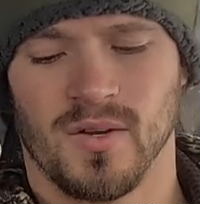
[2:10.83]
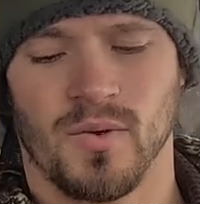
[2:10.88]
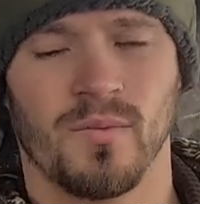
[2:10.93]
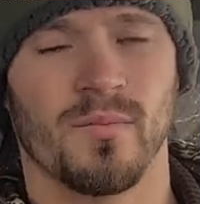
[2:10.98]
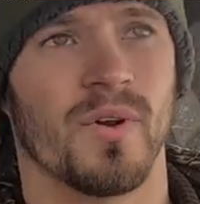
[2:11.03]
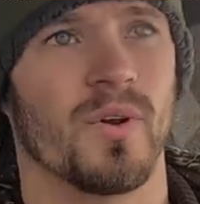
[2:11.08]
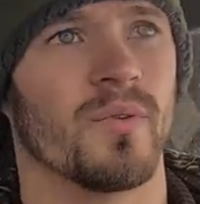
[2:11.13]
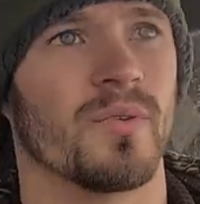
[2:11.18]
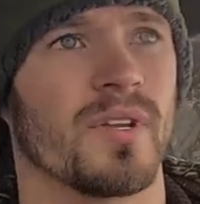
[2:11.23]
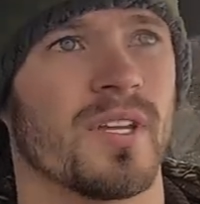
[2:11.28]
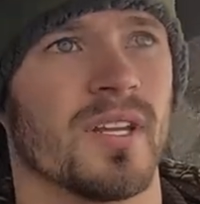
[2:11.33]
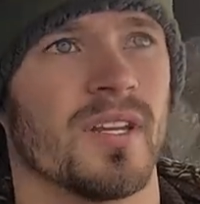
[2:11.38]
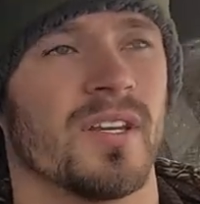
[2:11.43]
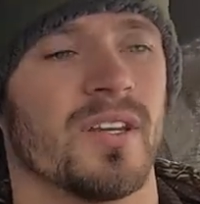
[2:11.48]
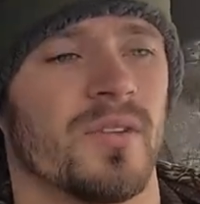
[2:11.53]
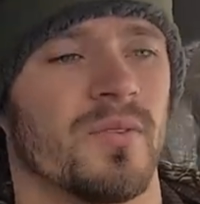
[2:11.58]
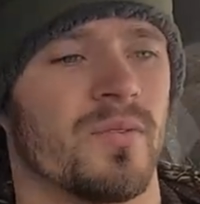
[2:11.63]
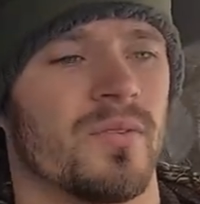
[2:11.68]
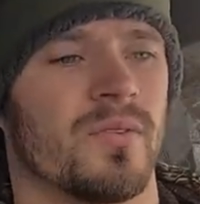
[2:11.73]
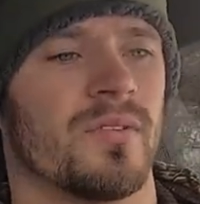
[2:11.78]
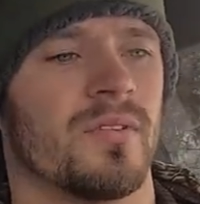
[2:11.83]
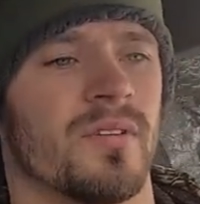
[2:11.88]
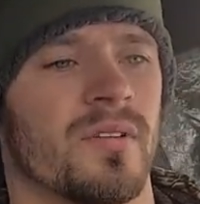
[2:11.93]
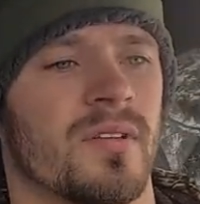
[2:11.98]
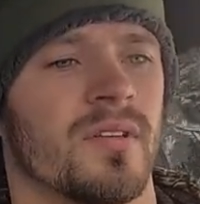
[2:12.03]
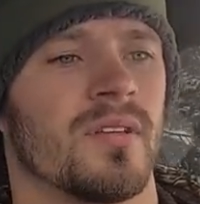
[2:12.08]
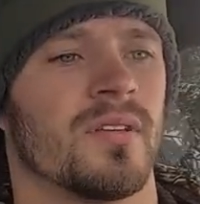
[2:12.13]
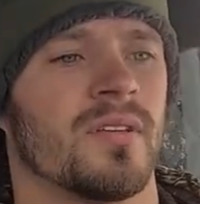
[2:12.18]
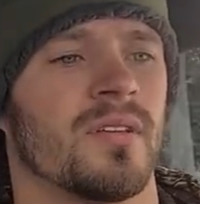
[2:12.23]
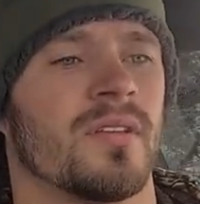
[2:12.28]
mode can do.
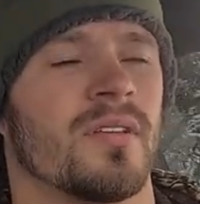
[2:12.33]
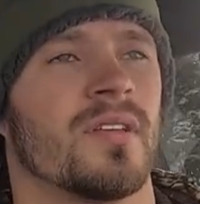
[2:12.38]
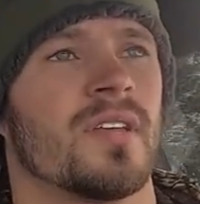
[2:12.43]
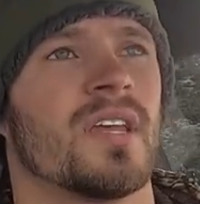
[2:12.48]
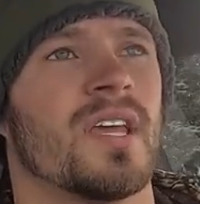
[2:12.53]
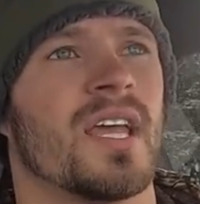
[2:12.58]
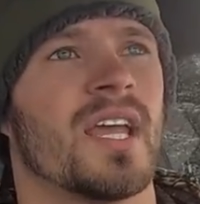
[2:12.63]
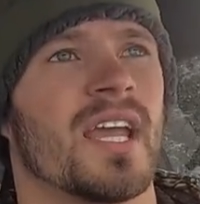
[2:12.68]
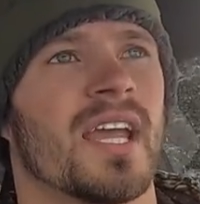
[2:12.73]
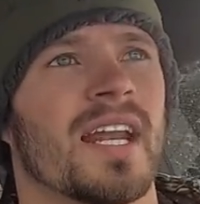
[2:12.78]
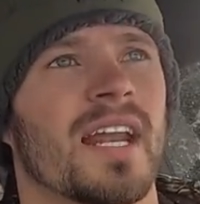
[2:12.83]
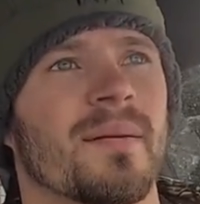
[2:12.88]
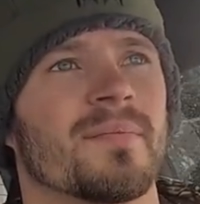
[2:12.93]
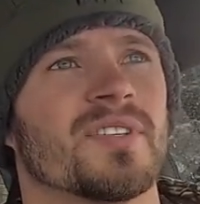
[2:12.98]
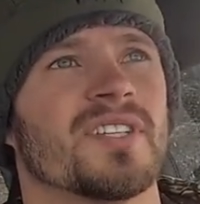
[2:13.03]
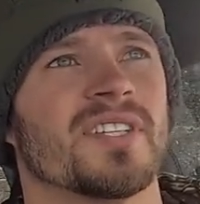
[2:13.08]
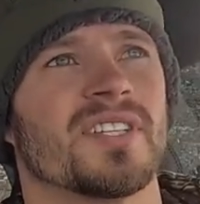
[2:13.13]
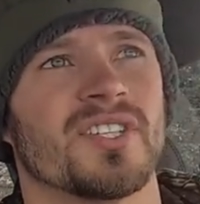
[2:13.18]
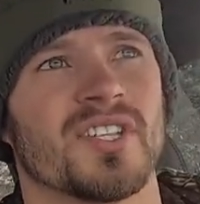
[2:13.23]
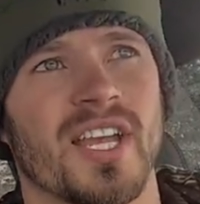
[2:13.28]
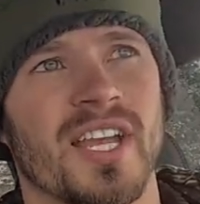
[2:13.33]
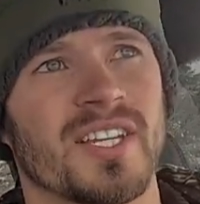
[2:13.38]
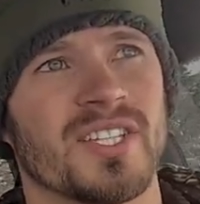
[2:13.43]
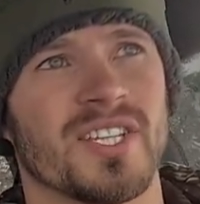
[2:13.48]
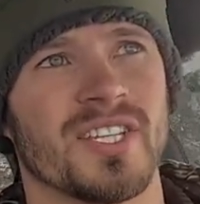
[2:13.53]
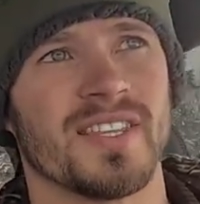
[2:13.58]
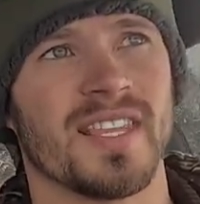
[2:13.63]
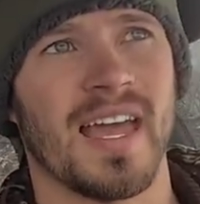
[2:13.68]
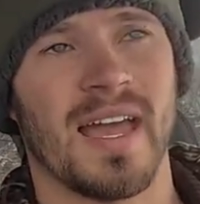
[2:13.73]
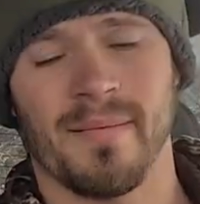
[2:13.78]
And I'm just
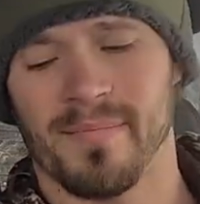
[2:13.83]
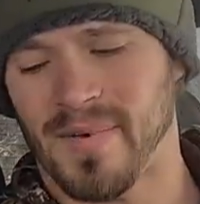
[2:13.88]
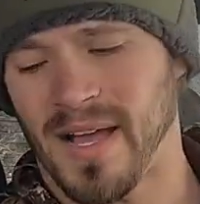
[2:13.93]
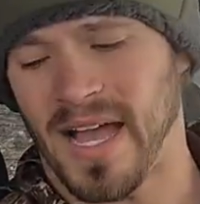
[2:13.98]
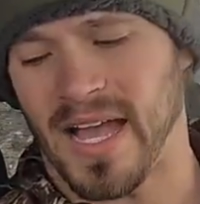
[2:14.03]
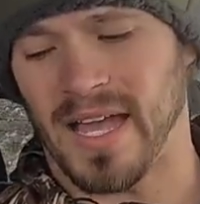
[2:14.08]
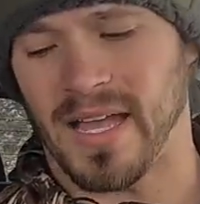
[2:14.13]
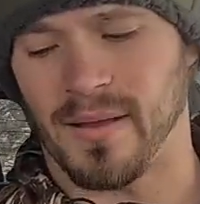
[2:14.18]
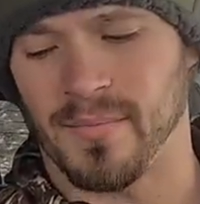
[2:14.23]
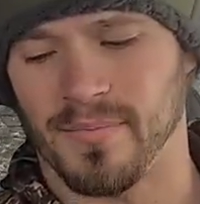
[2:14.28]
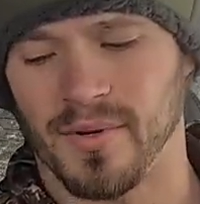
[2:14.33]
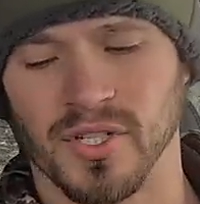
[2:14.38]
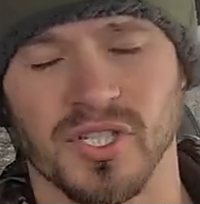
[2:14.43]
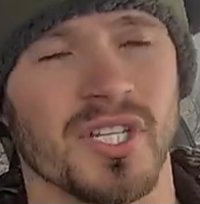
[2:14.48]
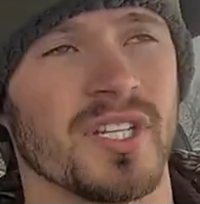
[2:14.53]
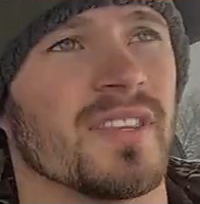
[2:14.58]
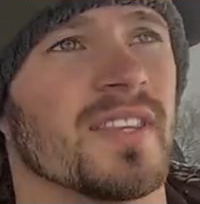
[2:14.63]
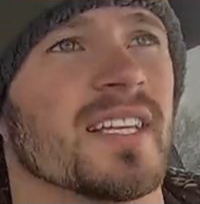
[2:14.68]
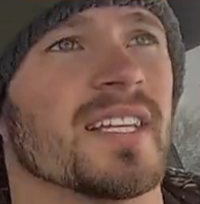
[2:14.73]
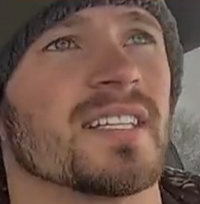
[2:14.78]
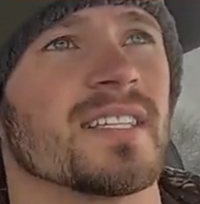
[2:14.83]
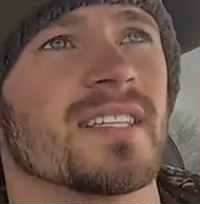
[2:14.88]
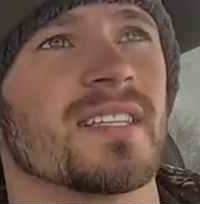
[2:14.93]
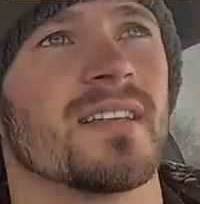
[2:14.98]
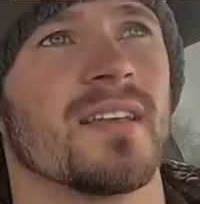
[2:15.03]
changing that by pushing this